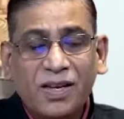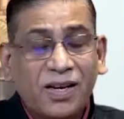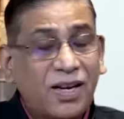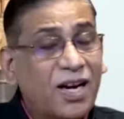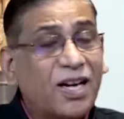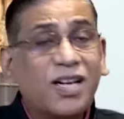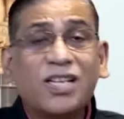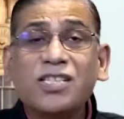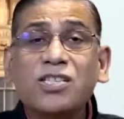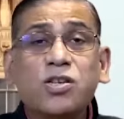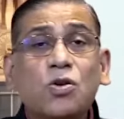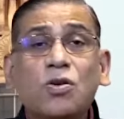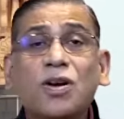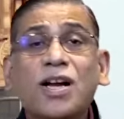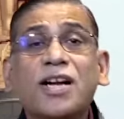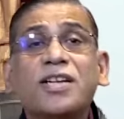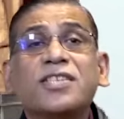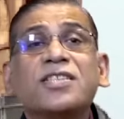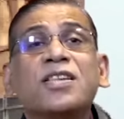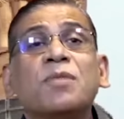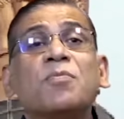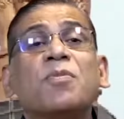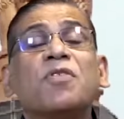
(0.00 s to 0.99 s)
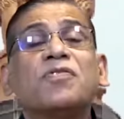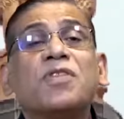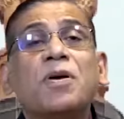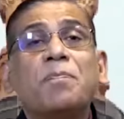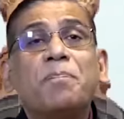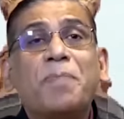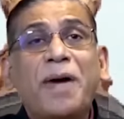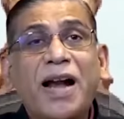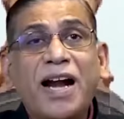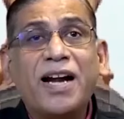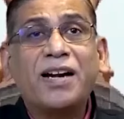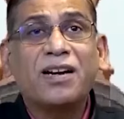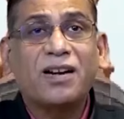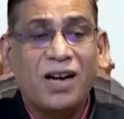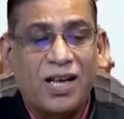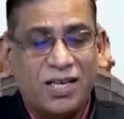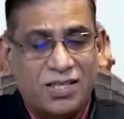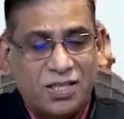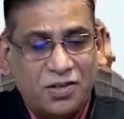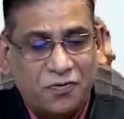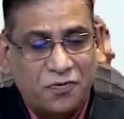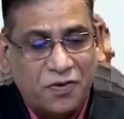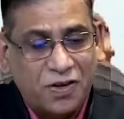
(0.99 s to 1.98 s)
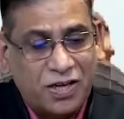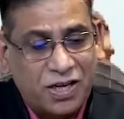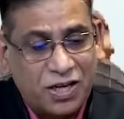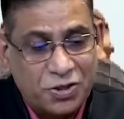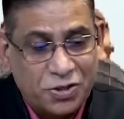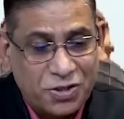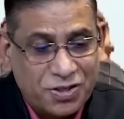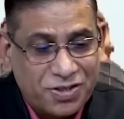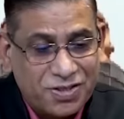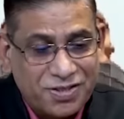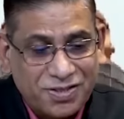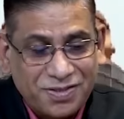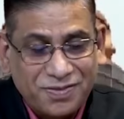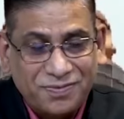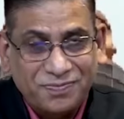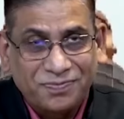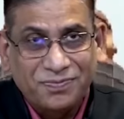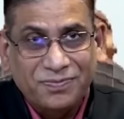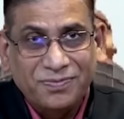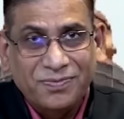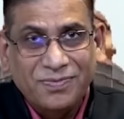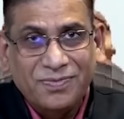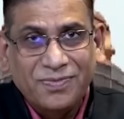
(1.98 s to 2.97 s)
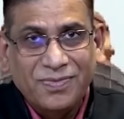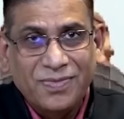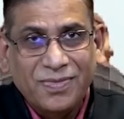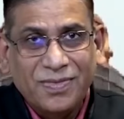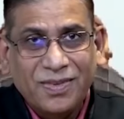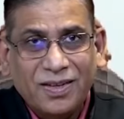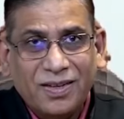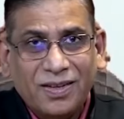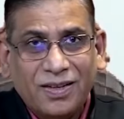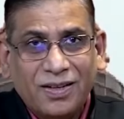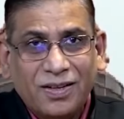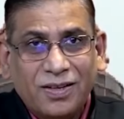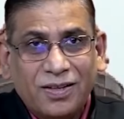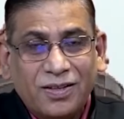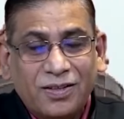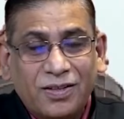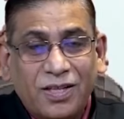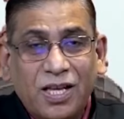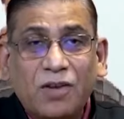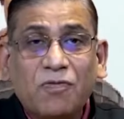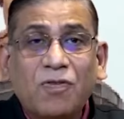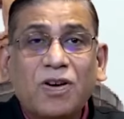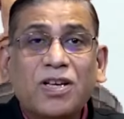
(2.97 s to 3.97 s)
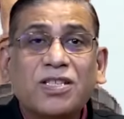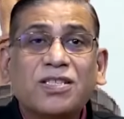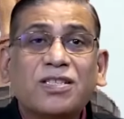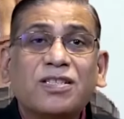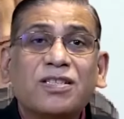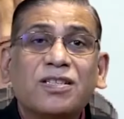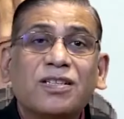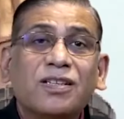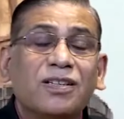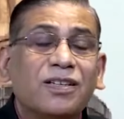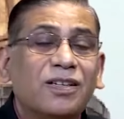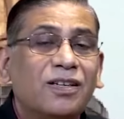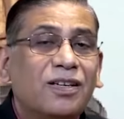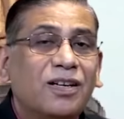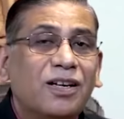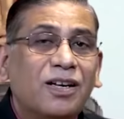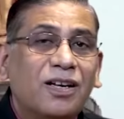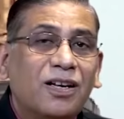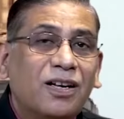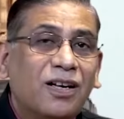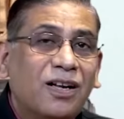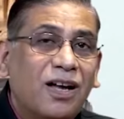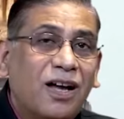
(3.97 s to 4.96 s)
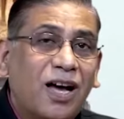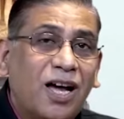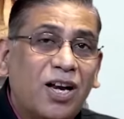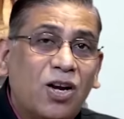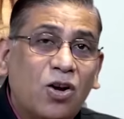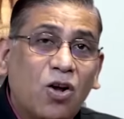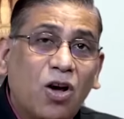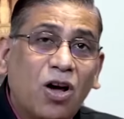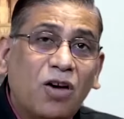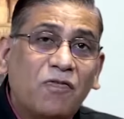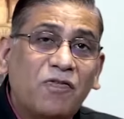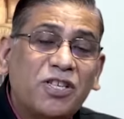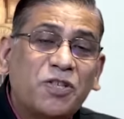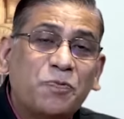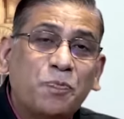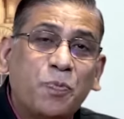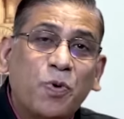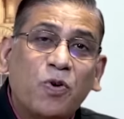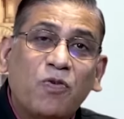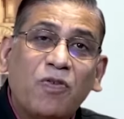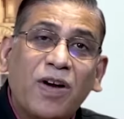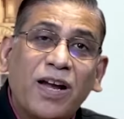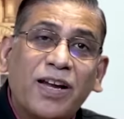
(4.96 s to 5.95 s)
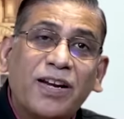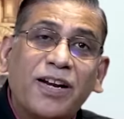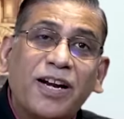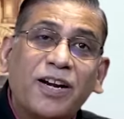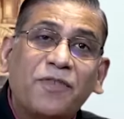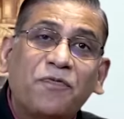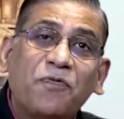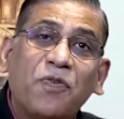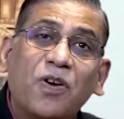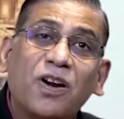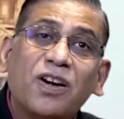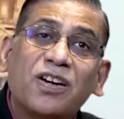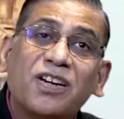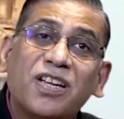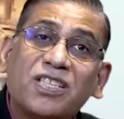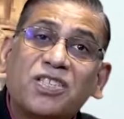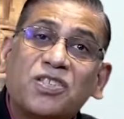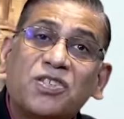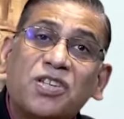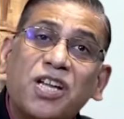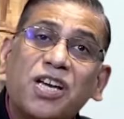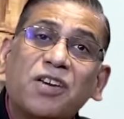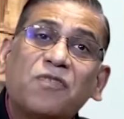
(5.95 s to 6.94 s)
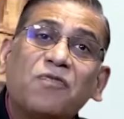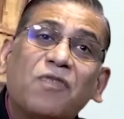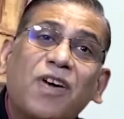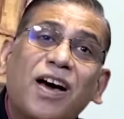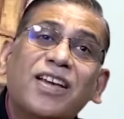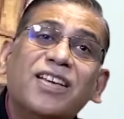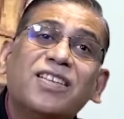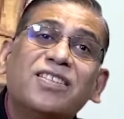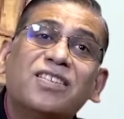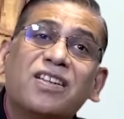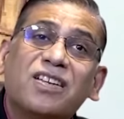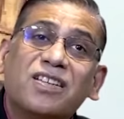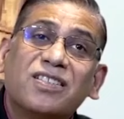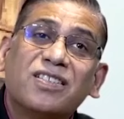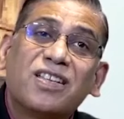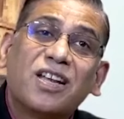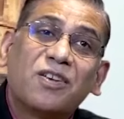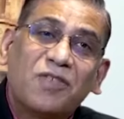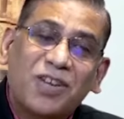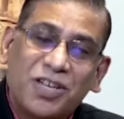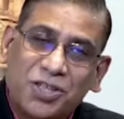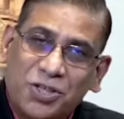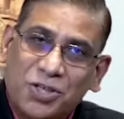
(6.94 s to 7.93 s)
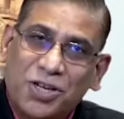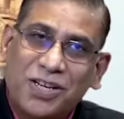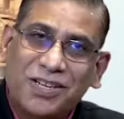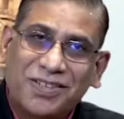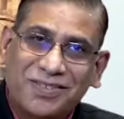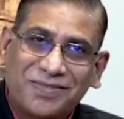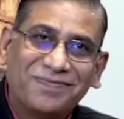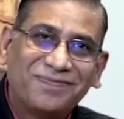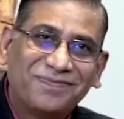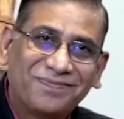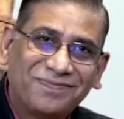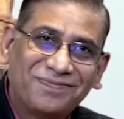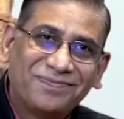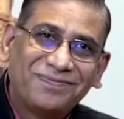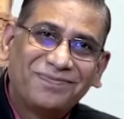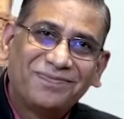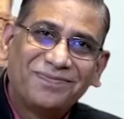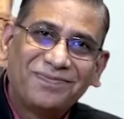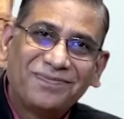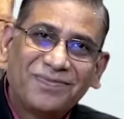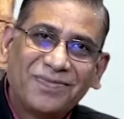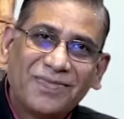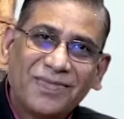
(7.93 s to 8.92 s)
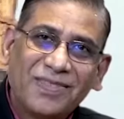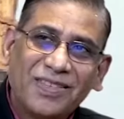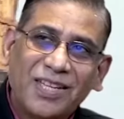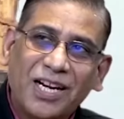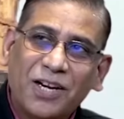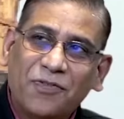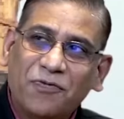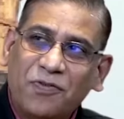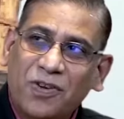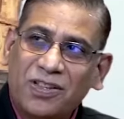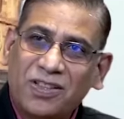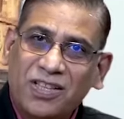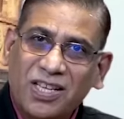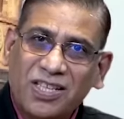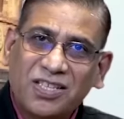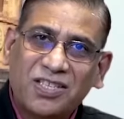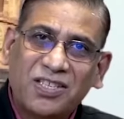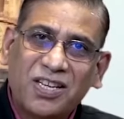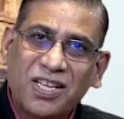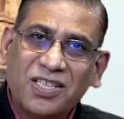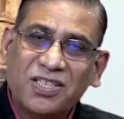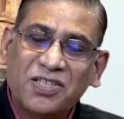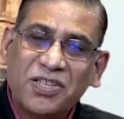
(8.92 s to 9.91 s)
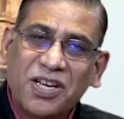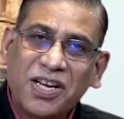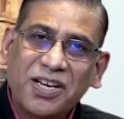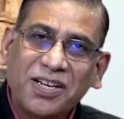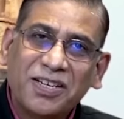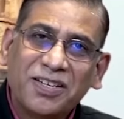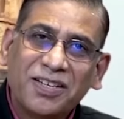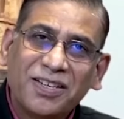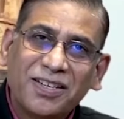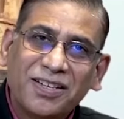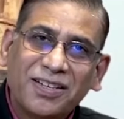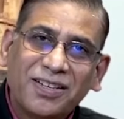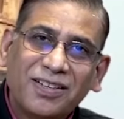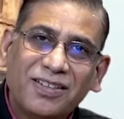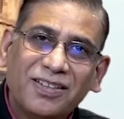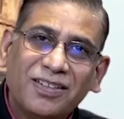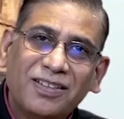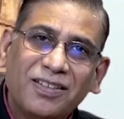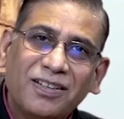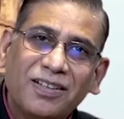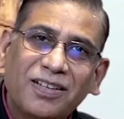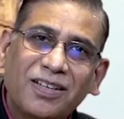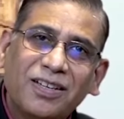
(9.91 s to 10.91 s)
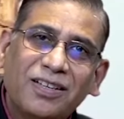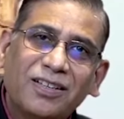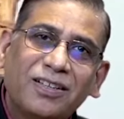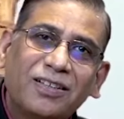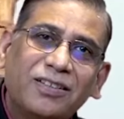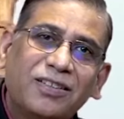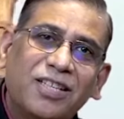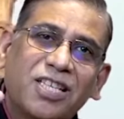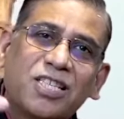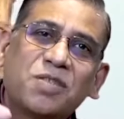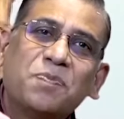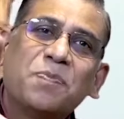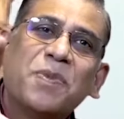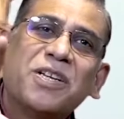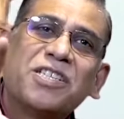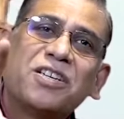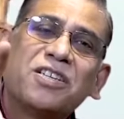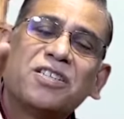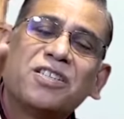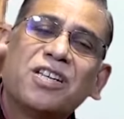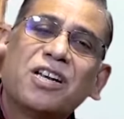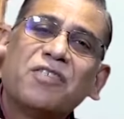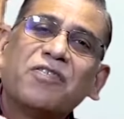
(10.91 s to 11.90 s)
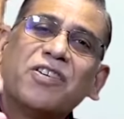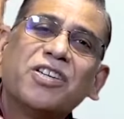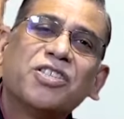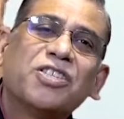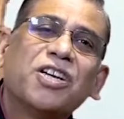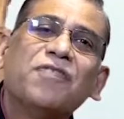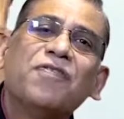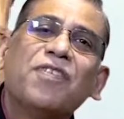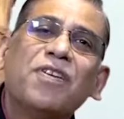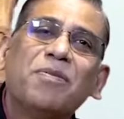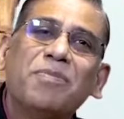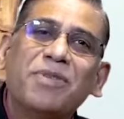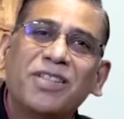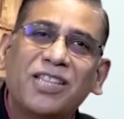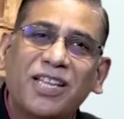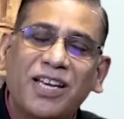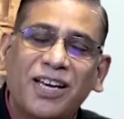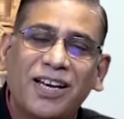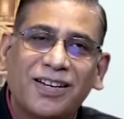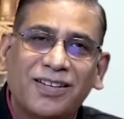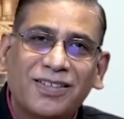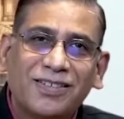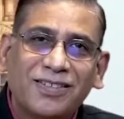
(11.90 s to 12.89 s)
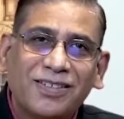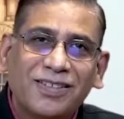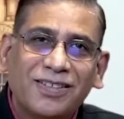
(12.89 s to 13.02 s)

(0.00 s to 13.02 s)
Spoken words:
Let us look at some of the bad classifications. There was a law which provided for district-wise reservation, that for this district, this much reservation will be there.